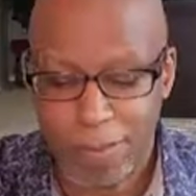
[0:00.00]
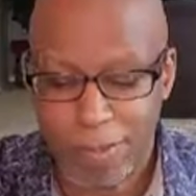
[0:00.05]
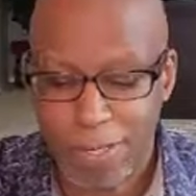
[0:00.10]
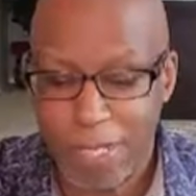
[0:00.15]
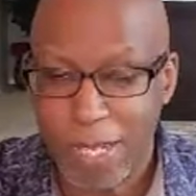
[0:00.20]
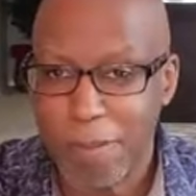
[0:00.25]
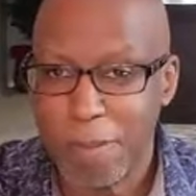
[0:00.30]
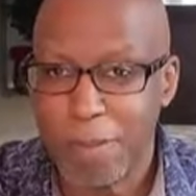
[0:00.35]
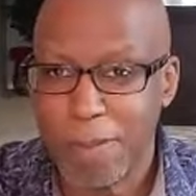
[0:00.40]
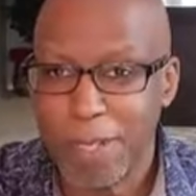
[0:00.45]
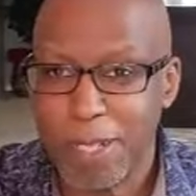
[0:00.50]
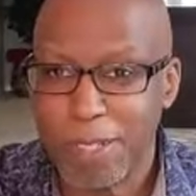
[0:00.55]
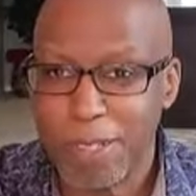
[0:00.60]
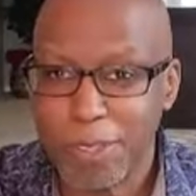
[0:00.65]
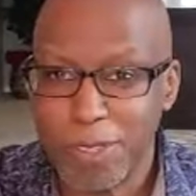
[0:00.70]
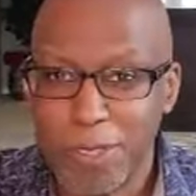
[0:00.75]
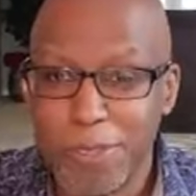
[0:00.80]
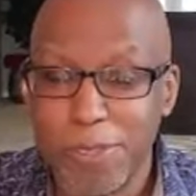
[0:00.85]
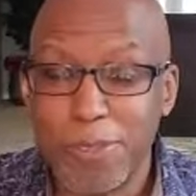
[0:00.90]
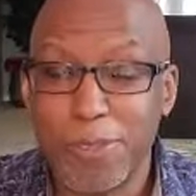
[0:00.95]
Well, God
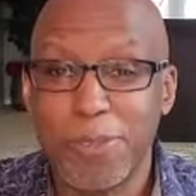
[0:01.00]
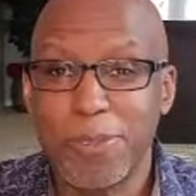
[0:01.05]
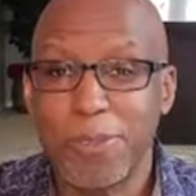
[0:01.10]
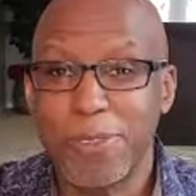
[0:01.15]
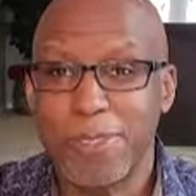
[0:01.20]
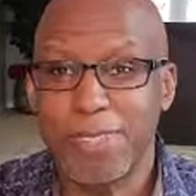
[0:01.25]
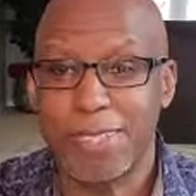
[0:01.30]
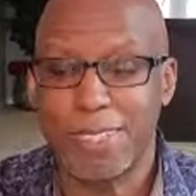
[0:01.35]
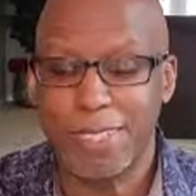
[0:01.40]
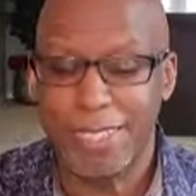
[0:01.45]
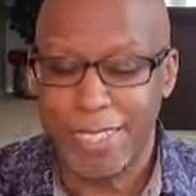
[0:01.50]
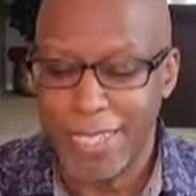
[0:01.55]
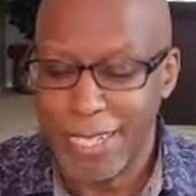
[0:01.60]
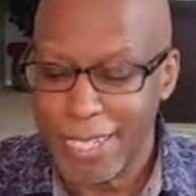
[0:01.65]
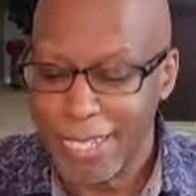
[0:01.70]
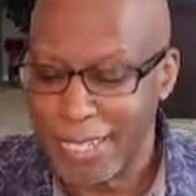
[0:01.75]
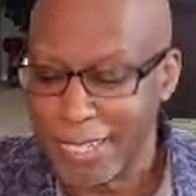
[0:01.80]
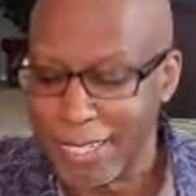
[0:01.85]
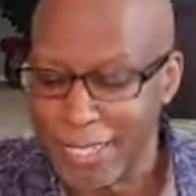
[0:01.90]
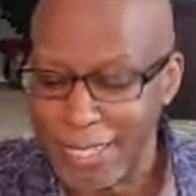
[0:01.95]
bless you
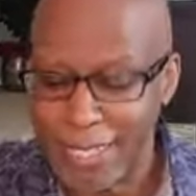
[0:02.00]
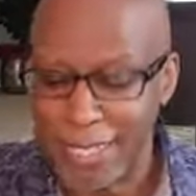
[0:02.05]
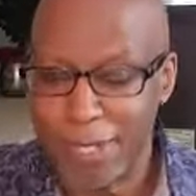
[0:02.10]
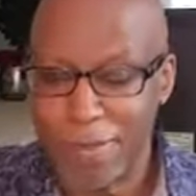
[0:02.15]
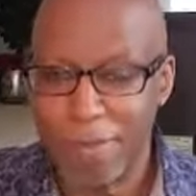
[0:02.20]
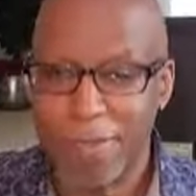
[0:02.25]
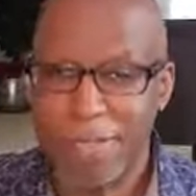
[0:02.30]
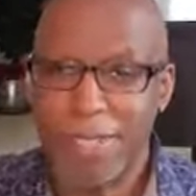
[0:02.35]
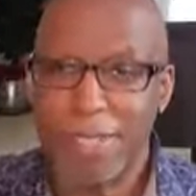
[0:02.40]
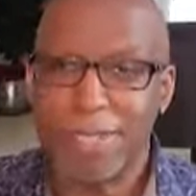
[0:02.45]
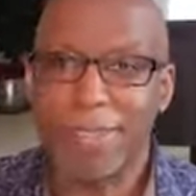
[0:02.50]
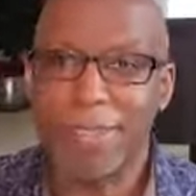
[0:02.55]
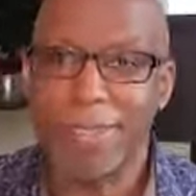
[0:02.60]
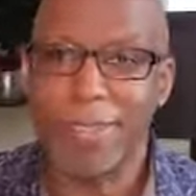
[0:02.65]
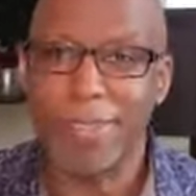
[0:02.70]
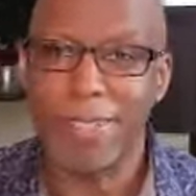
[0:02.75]
today. Amen.